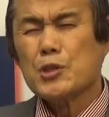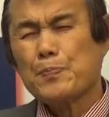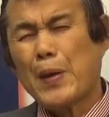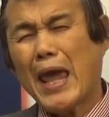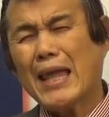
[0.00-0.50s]

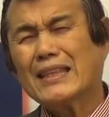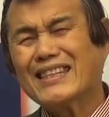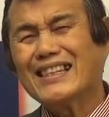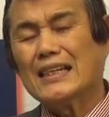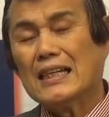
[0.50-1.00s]

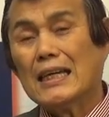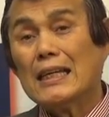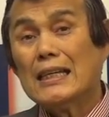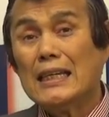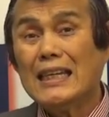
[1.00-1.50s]
spent
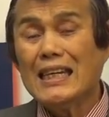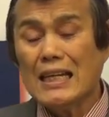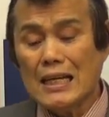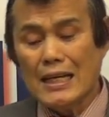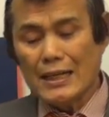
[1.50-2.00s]

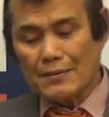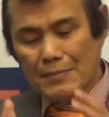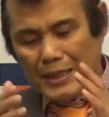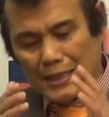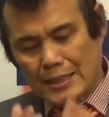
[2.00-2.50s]
healing
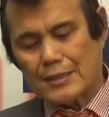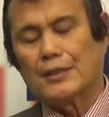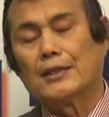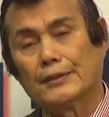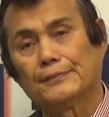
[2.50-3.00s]

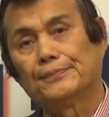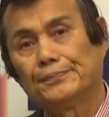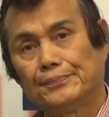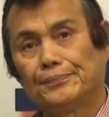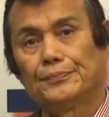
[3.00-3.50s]
ministry,
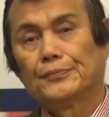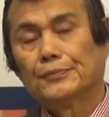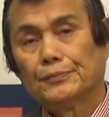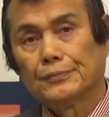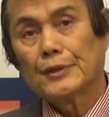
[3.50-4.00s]

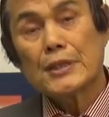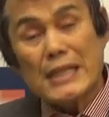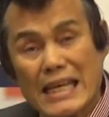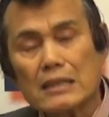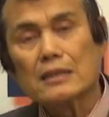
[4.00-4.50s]
the
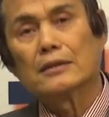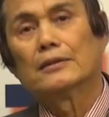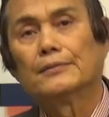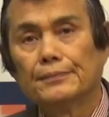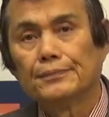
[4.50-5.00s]
sick,
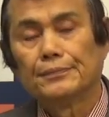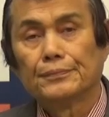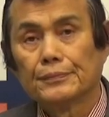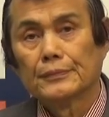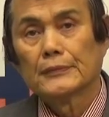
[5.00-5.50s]

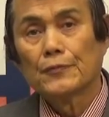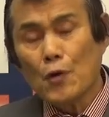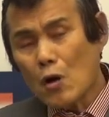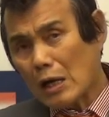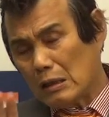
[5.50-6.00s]

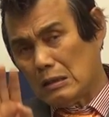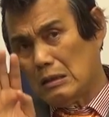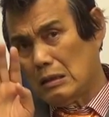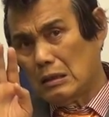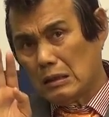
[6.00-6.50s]
for
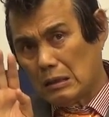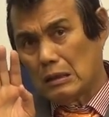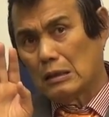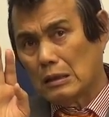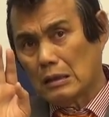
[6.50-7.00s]

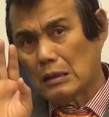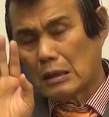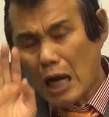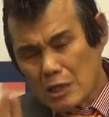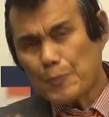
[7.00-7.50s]

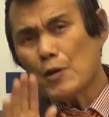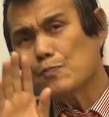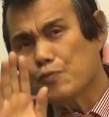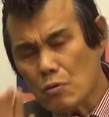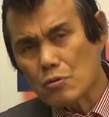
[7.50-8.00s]
gospel
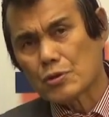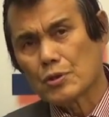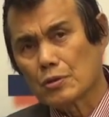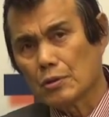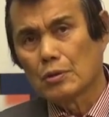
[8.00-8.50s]
books.
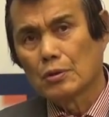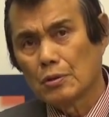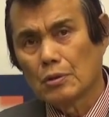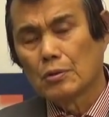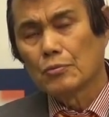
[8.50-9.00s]

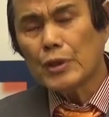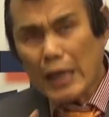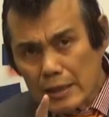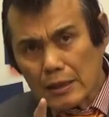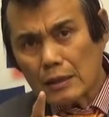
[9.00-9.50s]
We
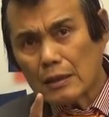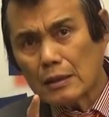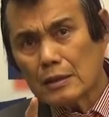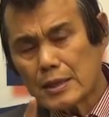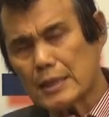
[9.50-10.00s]
can
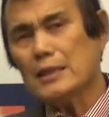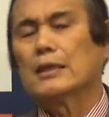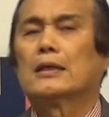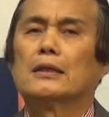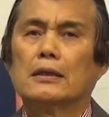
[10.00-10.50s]
see
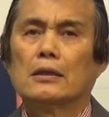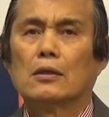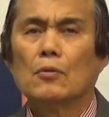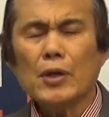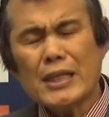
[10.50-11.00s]

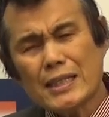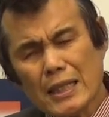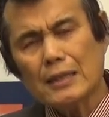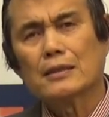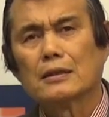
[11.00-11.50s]
what he
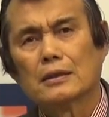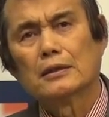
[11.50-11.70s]
did.